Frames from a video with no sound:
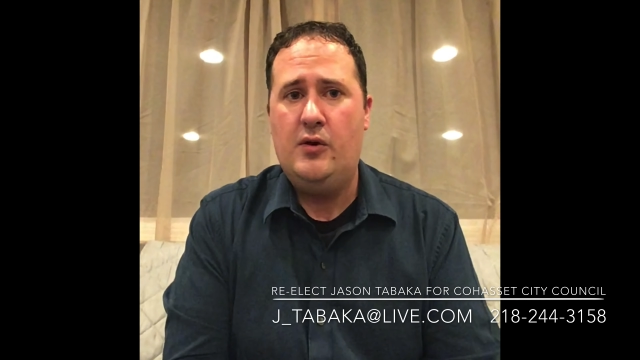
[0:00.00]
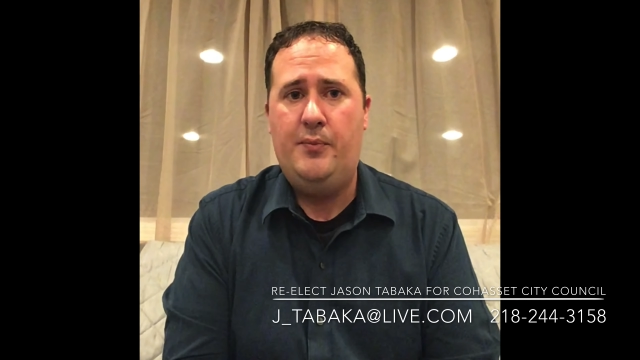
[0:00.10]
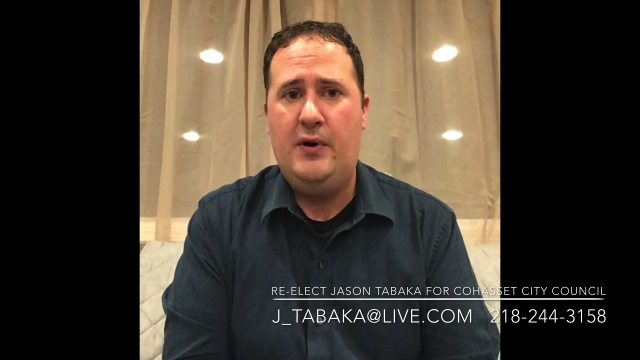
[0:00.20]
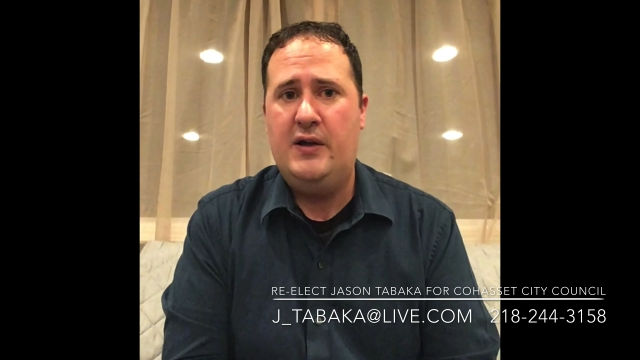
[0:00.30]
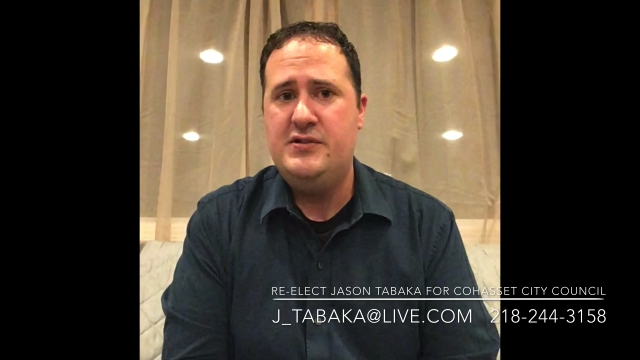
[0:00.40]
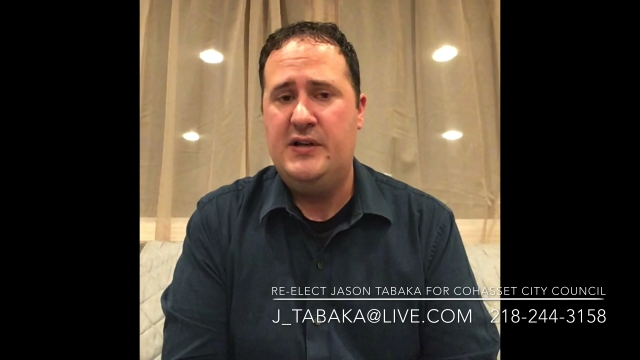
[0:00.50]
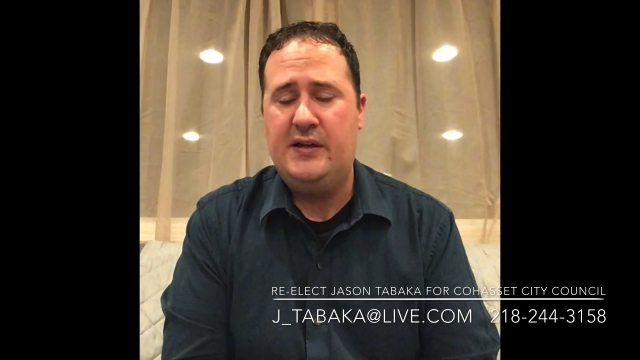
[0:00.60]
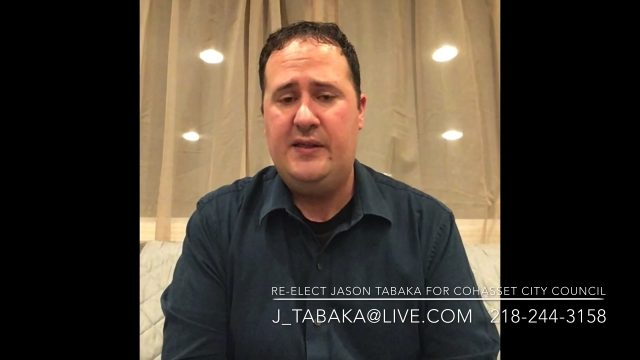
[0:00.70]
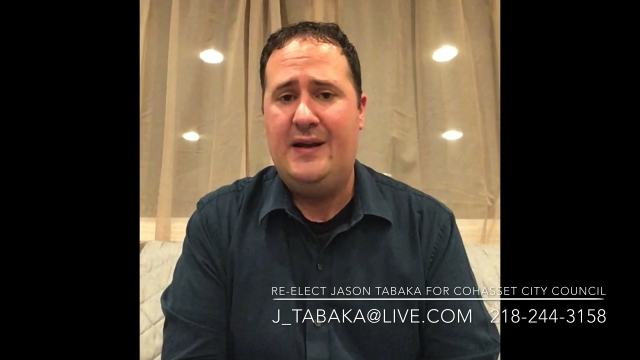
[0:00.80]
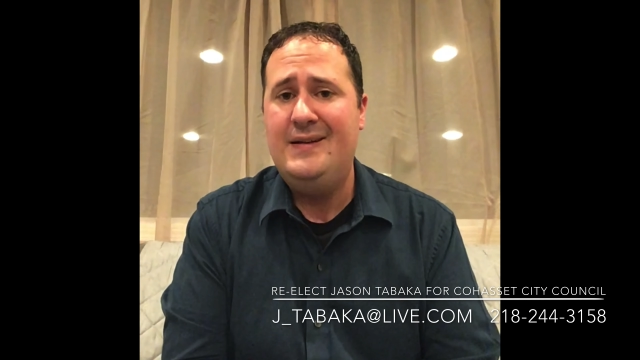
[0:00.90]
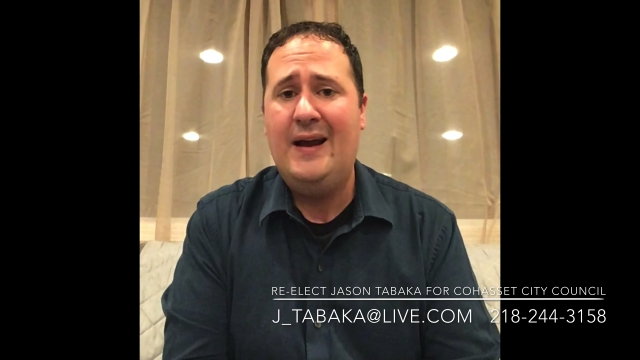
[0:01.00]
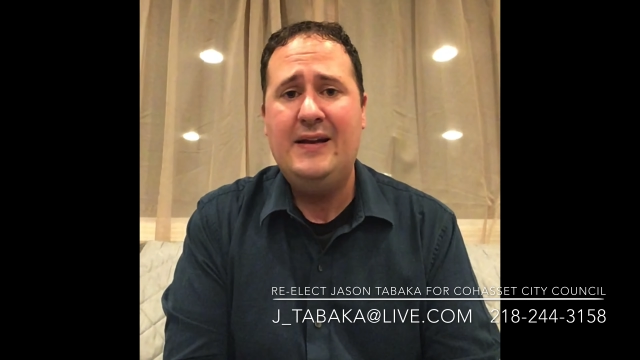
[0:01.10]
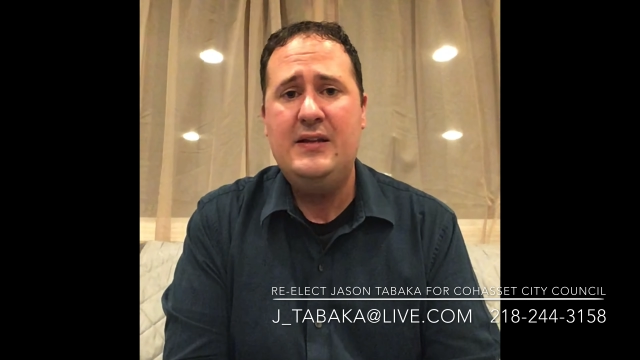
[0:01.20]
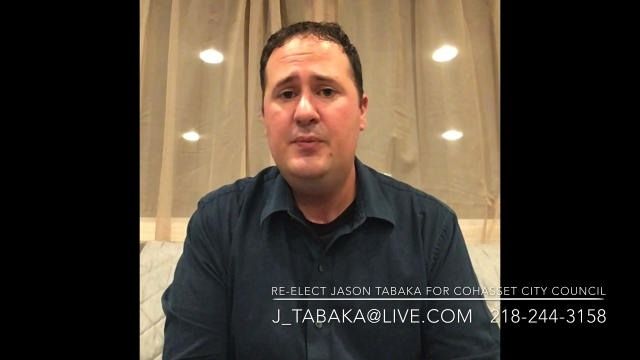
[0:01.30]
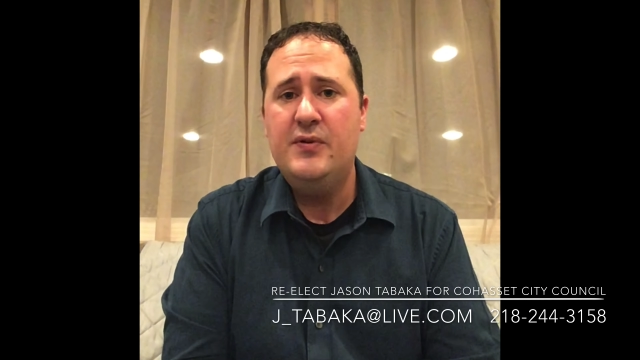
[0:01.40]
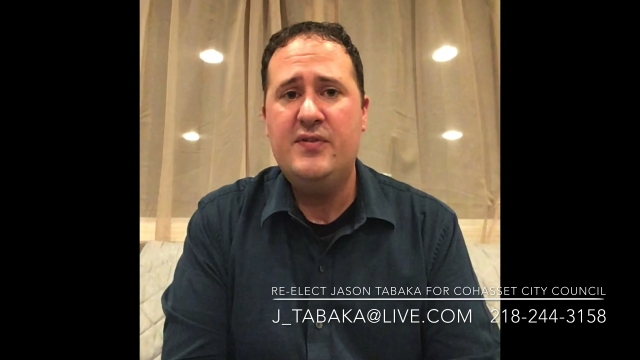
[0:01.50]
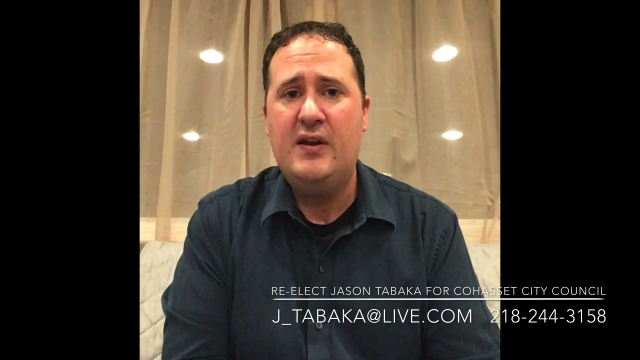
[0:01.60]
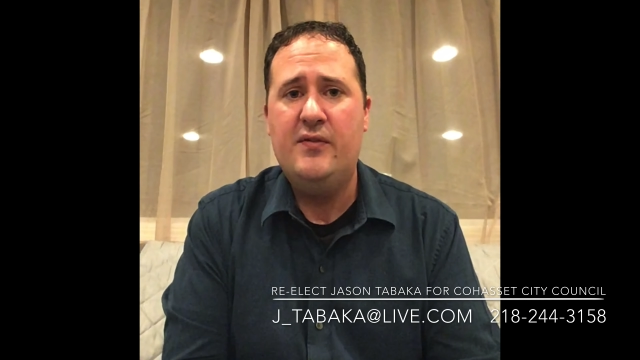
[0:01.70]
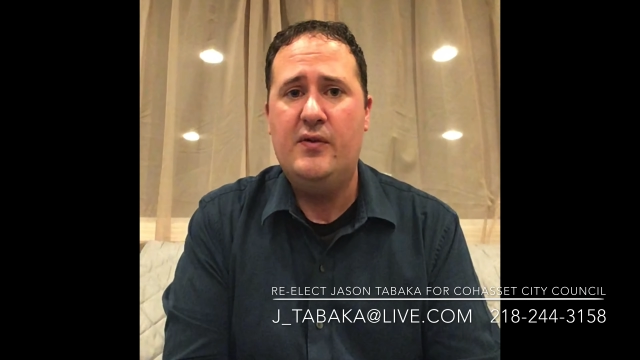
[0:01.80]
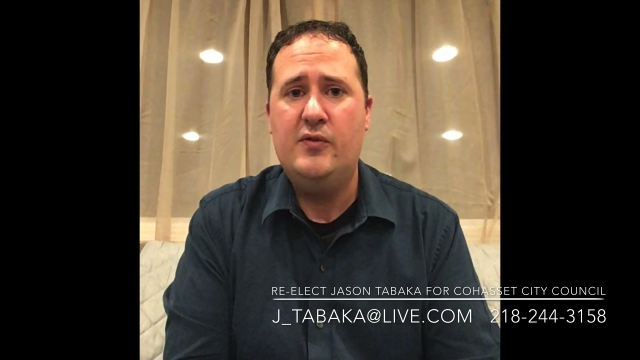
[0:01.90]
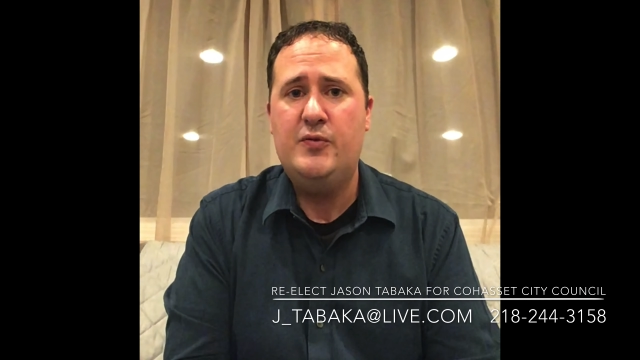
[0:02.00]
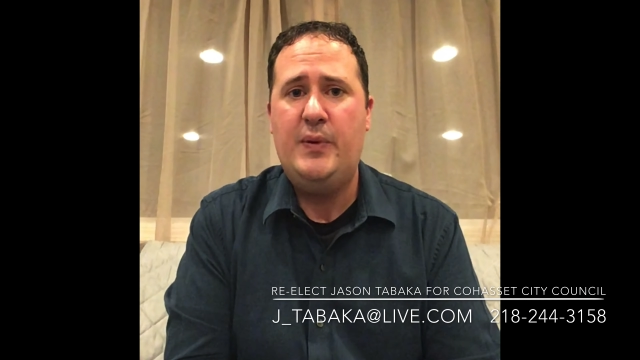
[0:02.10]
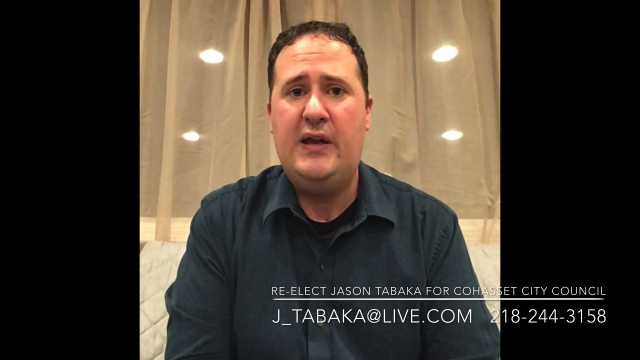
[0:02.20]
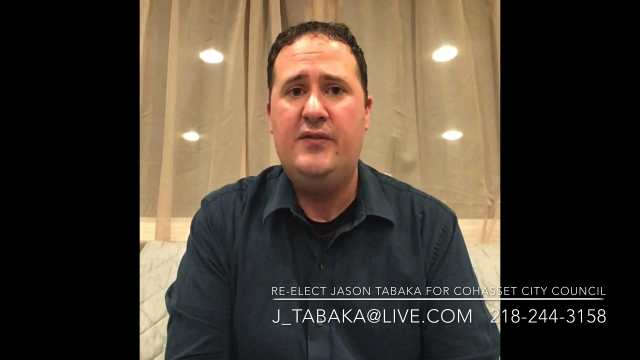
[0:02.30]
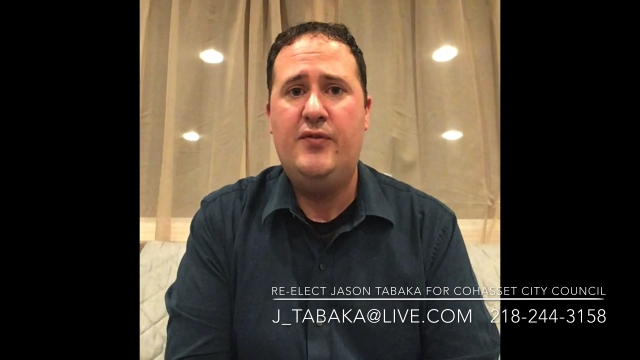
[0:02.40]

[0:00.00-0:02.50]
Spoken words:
project that 90% of it was paid